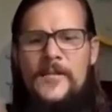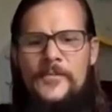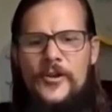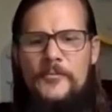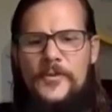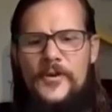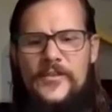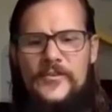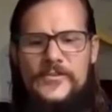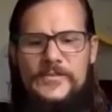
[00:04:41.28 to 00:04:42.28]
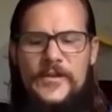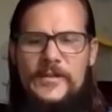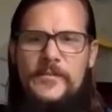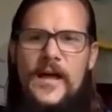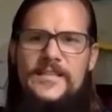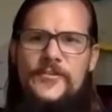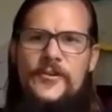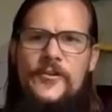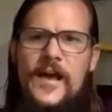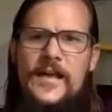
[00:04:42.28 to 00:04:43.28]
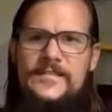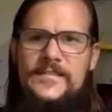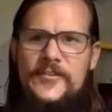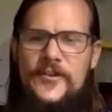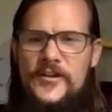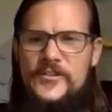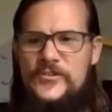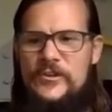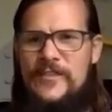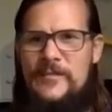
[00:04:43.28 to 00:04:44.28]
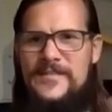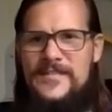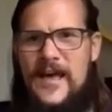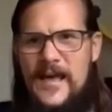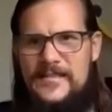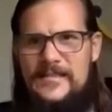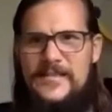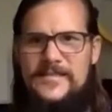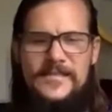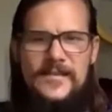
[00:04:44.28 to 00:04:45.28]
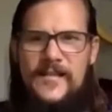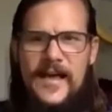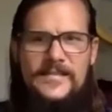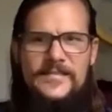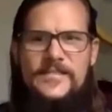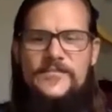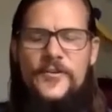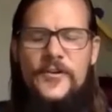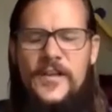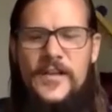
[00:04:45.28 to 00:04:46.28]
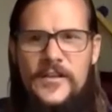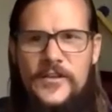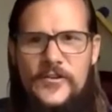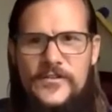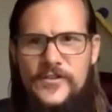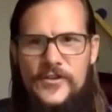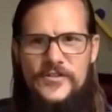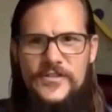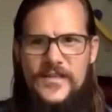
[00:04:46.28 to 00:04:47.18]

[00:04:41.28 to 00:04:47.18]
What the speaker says: You're building those building blocks of curiosity that are going to serve them in science lessons and classes for years and years to